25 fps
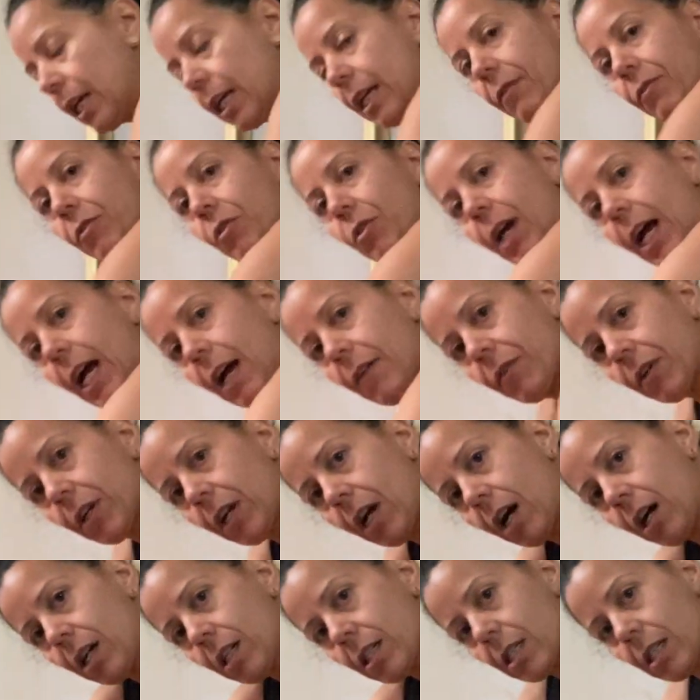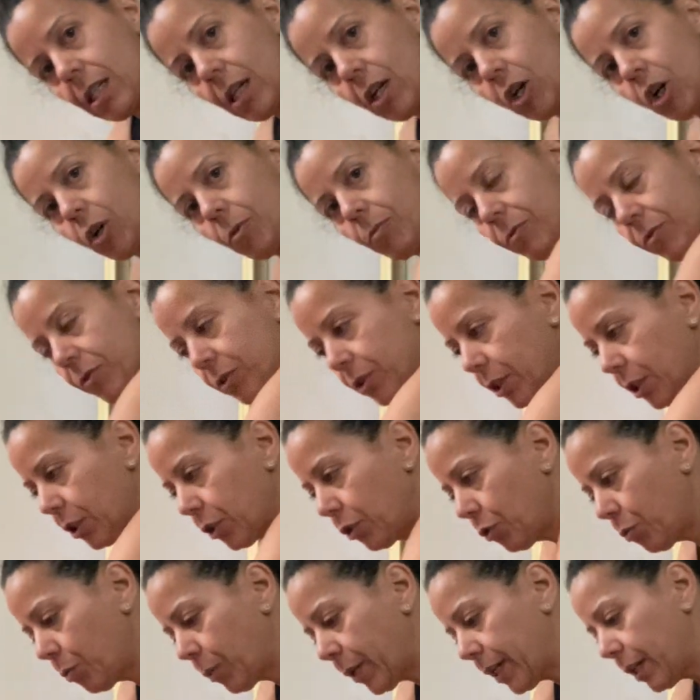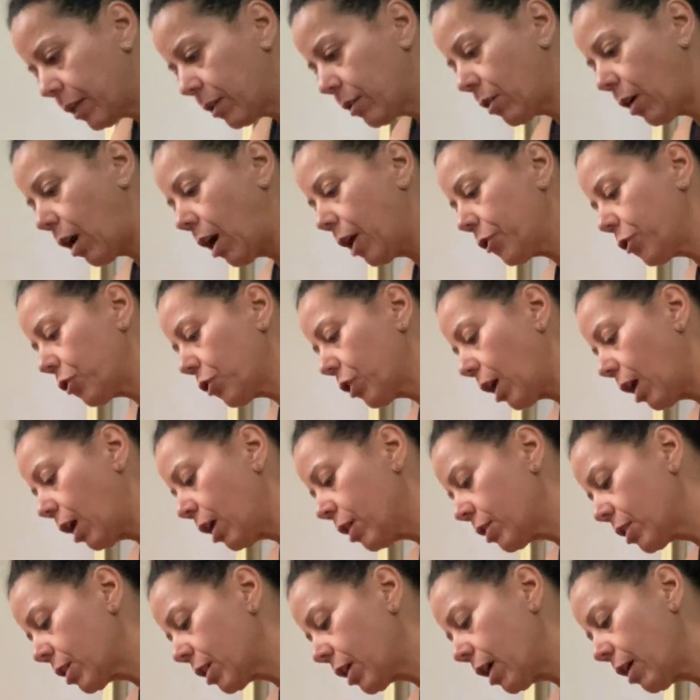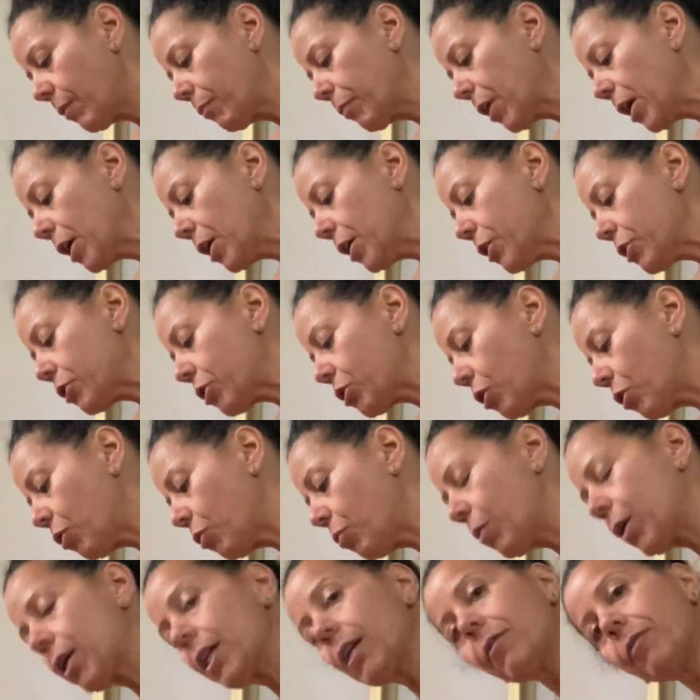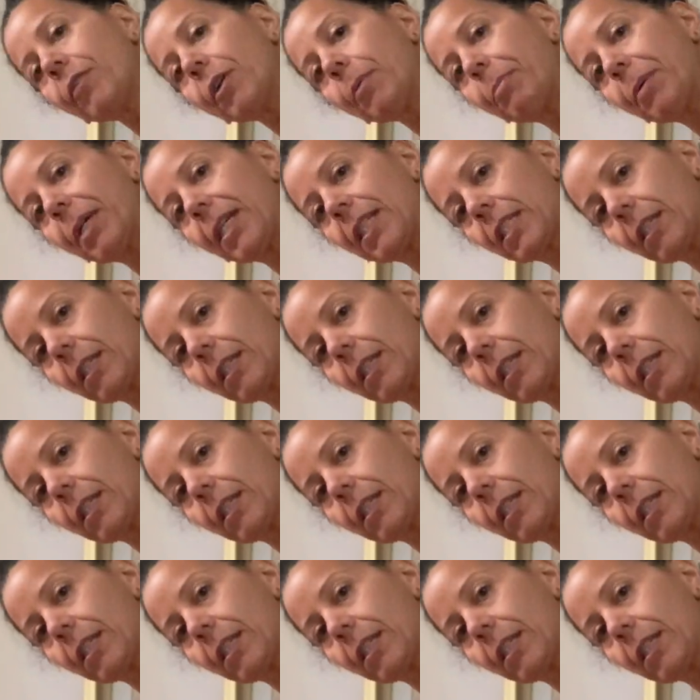if you have a Kansa, hopefully you went and got your Kansa. So one of the big